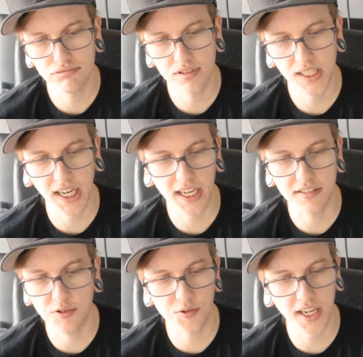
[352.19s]
Yeah,
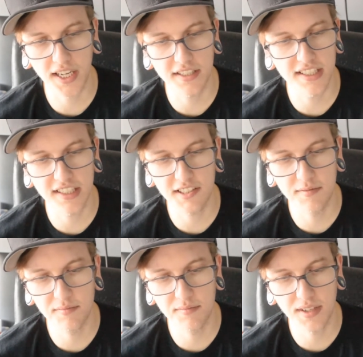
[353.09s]
stranded,
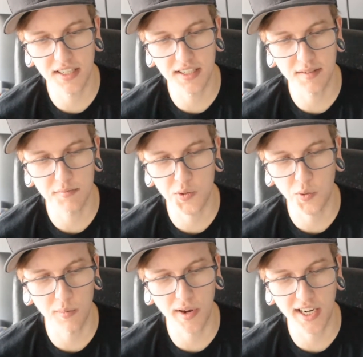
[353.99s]

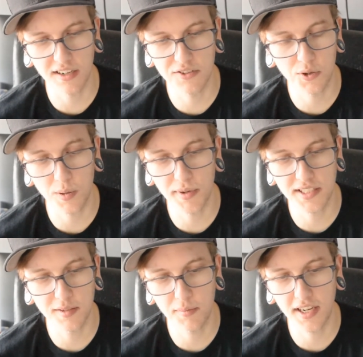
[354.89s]

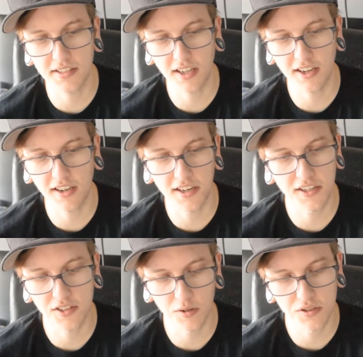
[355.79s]
tormented by a psychotic
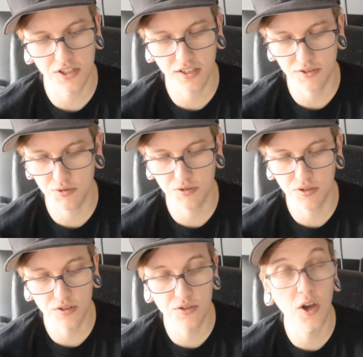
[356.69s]
tow
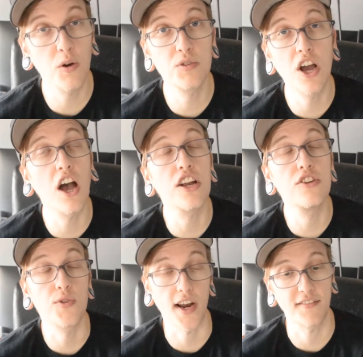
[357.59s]
truck
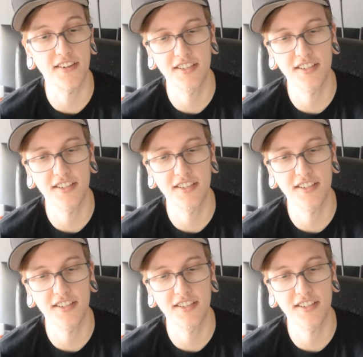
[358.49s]
driver.